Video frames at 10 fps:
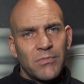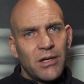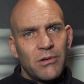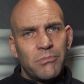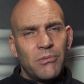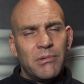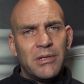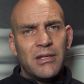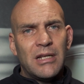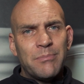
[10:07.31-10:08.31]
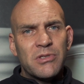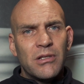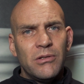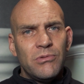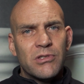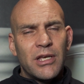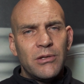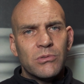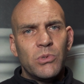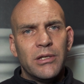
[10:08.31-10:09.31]
that would have probably been an absolute
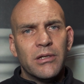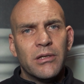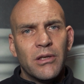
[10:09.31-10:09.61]
sales winner.